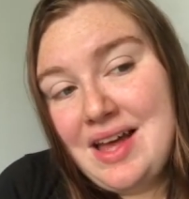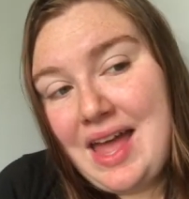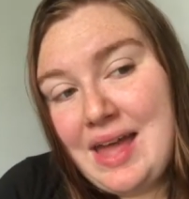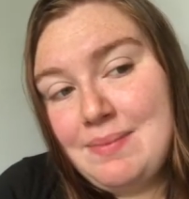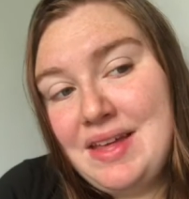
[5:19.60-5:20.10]

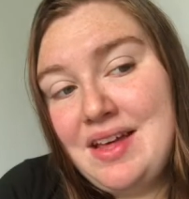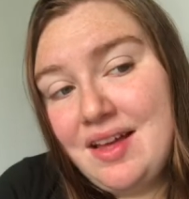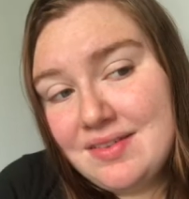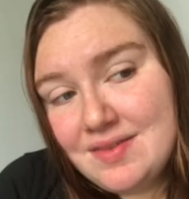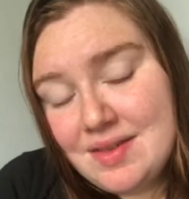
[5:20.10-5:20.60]
And
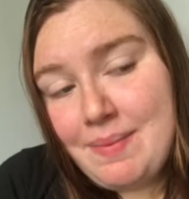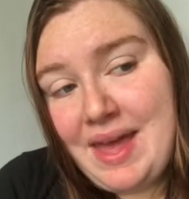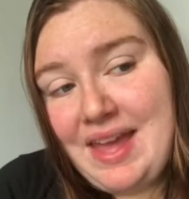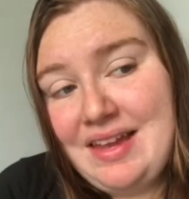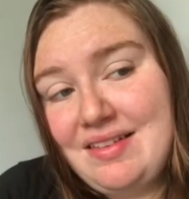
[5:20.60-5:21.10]
because of the
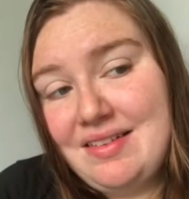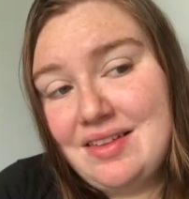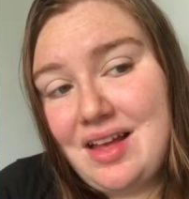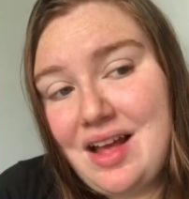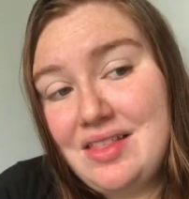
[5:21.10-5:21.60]
pains
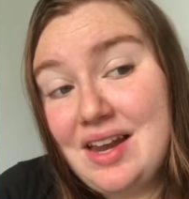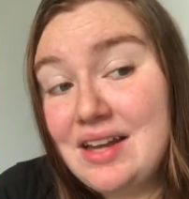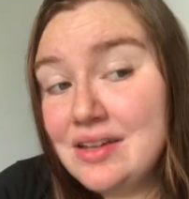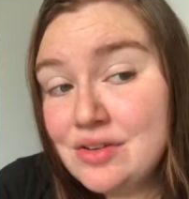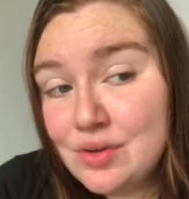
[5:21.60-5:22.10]
that I
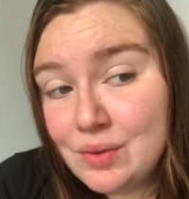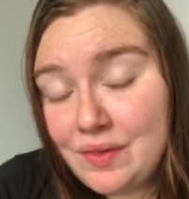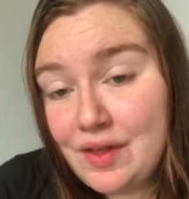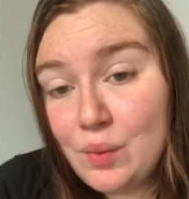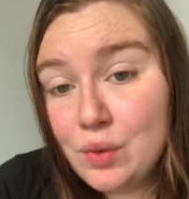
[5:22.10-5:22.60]
didn't know what
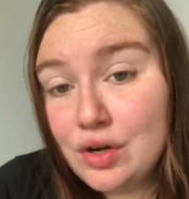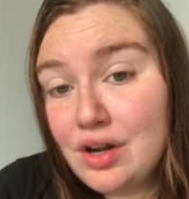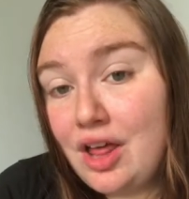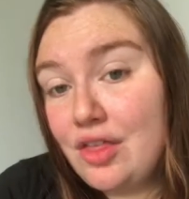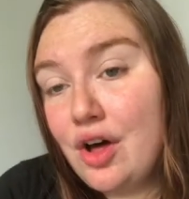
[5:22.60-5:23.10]
they were, and
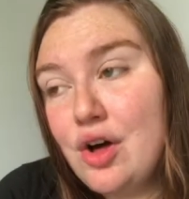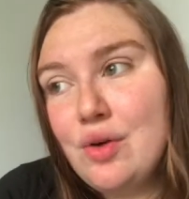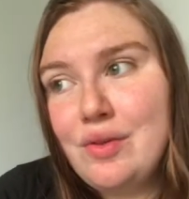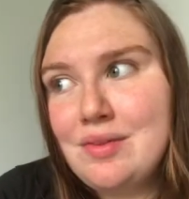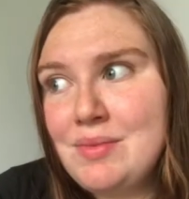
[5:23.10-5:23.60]
I thought, oh,
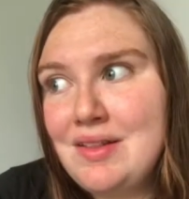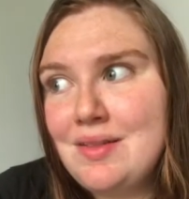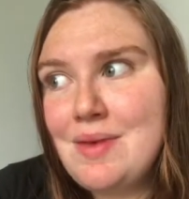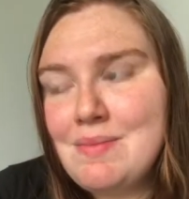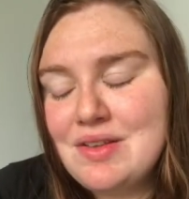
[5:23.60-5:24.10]
this means the
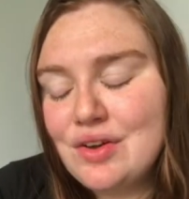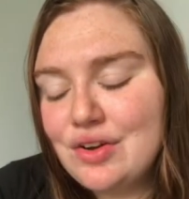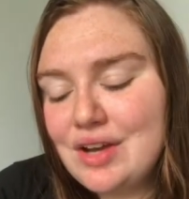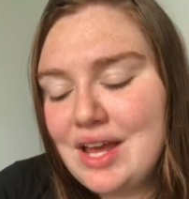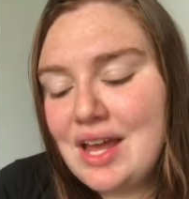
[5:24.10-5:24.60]
baby's
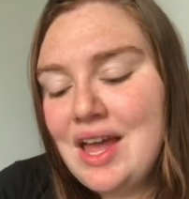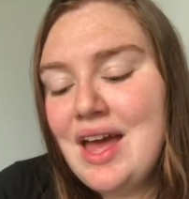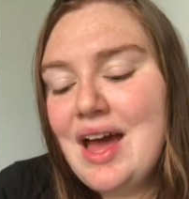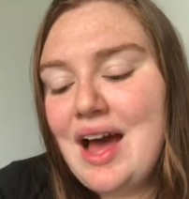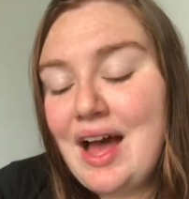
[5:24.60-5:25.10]
hurting,
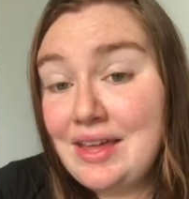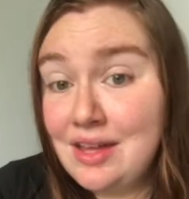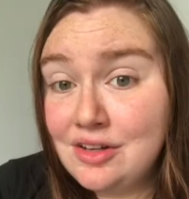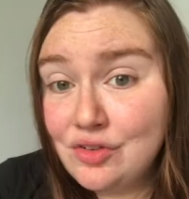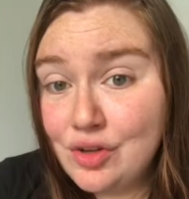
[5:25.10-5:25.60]
I
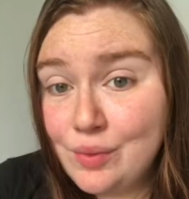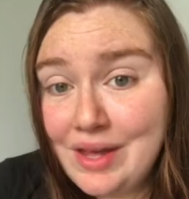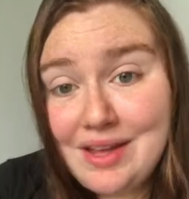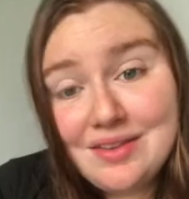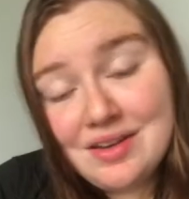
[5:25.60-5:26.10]
gained a lot of
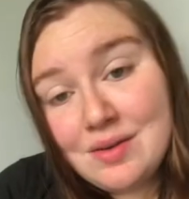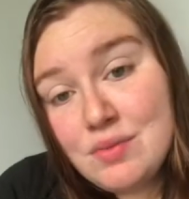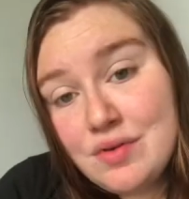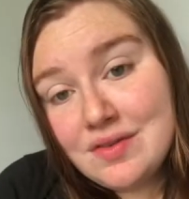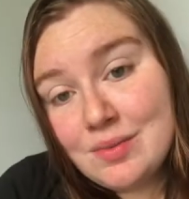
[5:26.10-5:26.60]
weight because I didn't
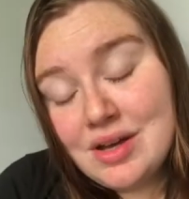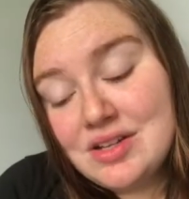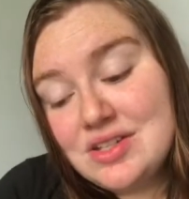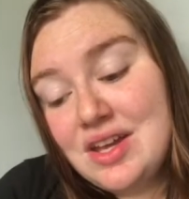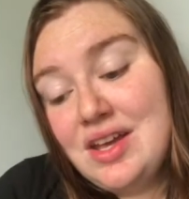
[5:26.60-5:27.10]
move as
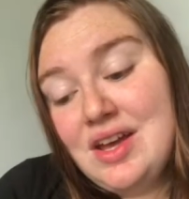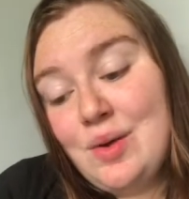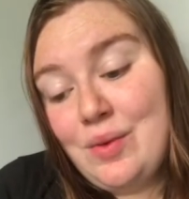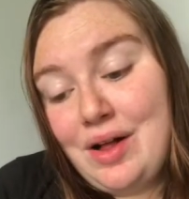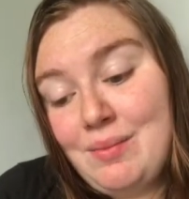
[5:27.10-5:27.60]
much.
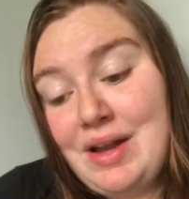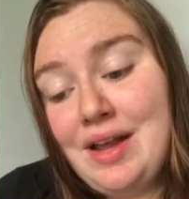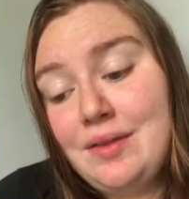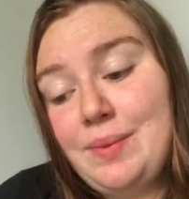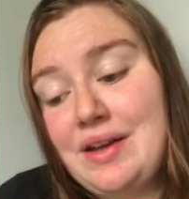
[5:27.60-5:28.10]
Well, my
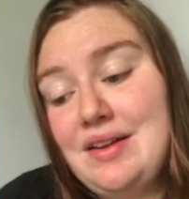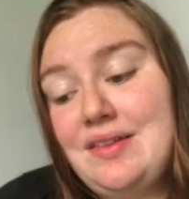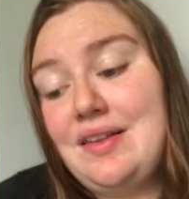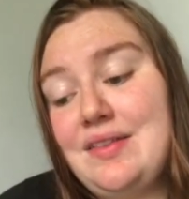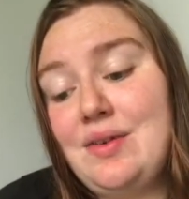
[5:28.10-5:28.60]
next
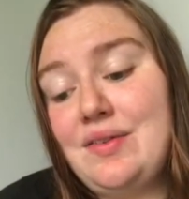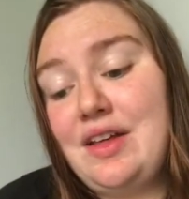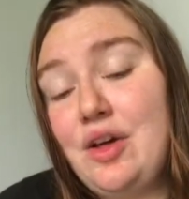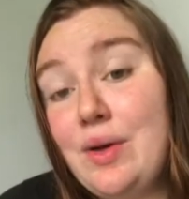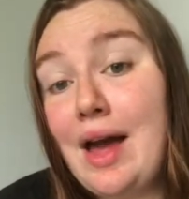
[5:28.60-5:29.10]
pregnancies, I was
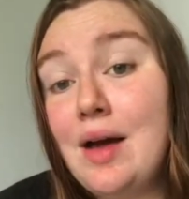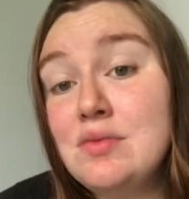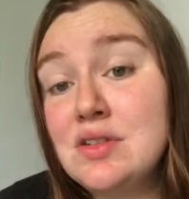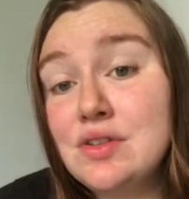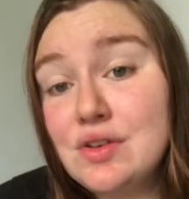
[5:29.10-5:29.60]
like, okay, I'm
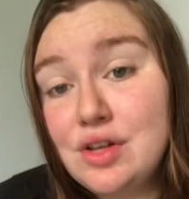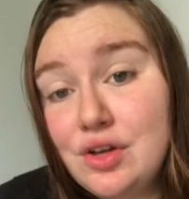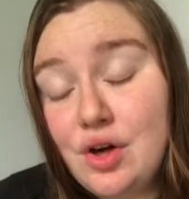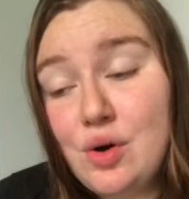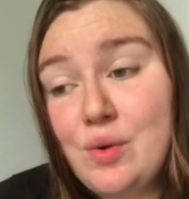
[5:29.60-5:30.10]
just going to
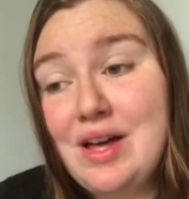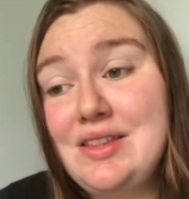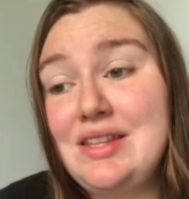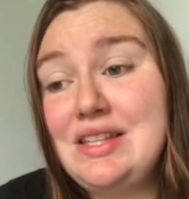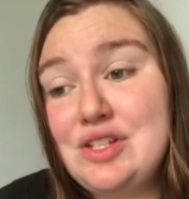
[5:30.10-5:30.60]
go with
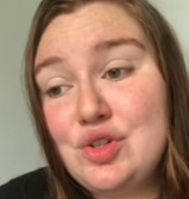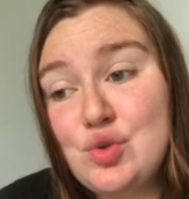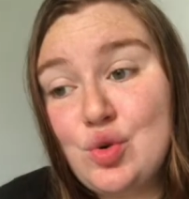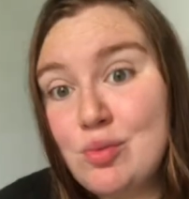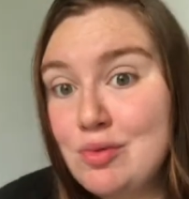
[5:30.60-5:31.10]
that these are
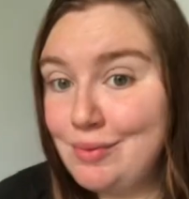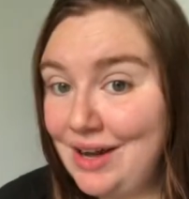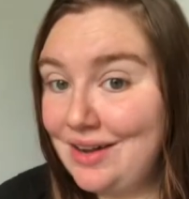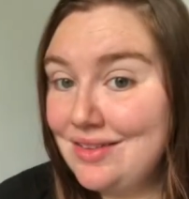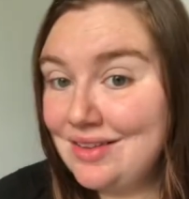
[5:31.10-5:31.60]
normal
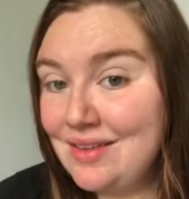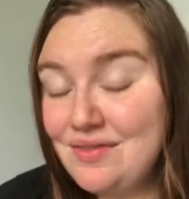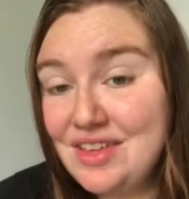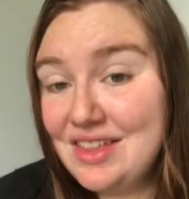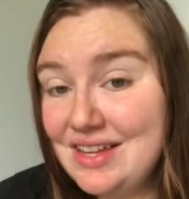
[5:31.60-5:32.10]
pregnancy
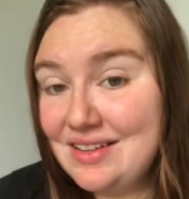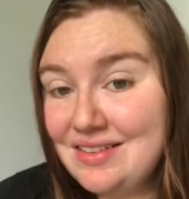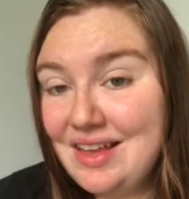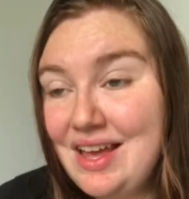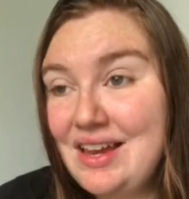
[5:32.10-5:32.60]

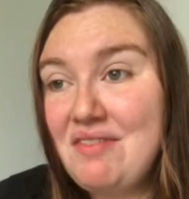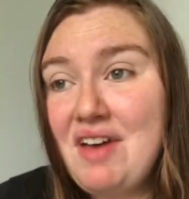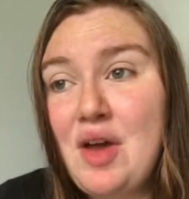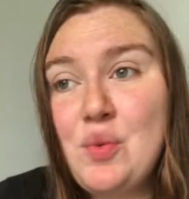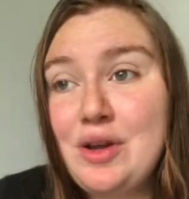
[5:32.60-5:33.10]
feelings. And I've
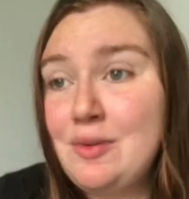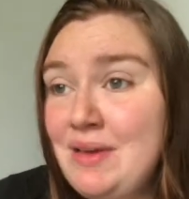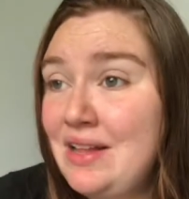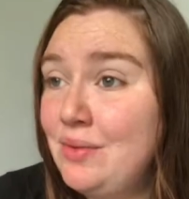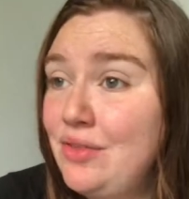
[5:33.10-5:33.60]
had weird
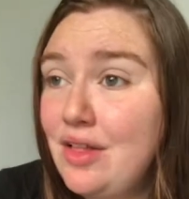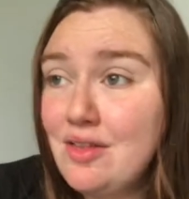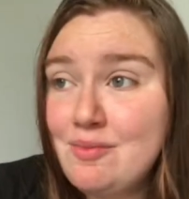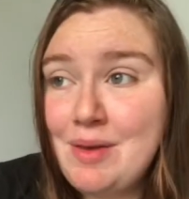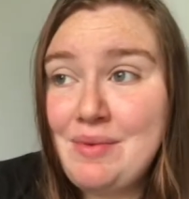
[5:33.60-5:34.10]
pains with all
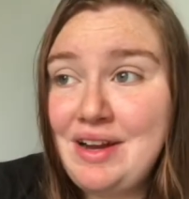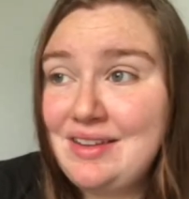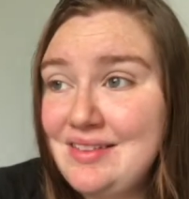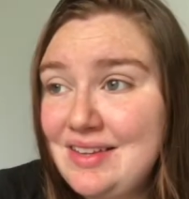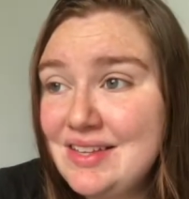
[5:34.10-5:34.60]
of my
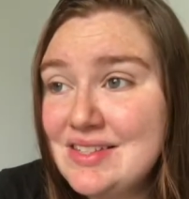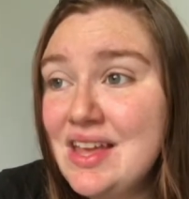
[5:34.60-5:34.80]
pregnancies.